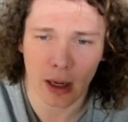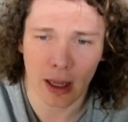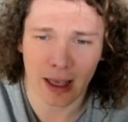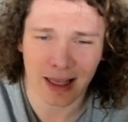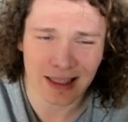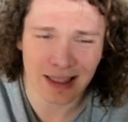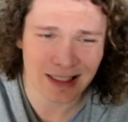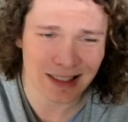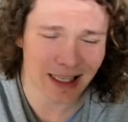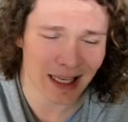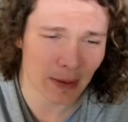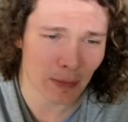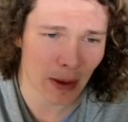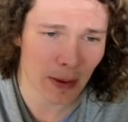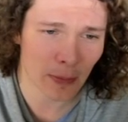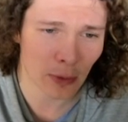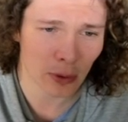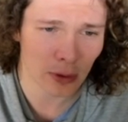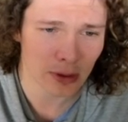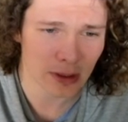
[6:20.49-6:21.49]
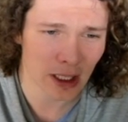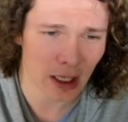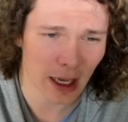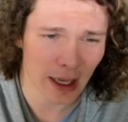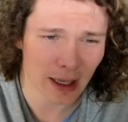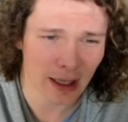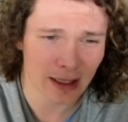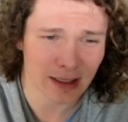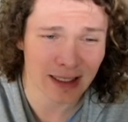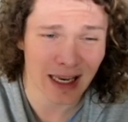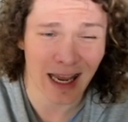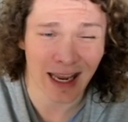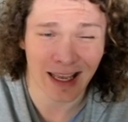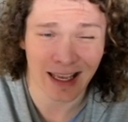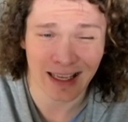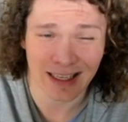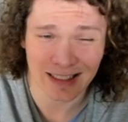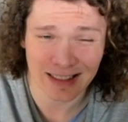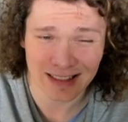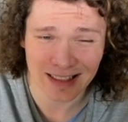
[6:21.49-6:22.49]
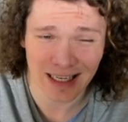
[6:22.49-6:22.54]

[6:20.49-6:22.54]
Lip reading: I can see people tacking it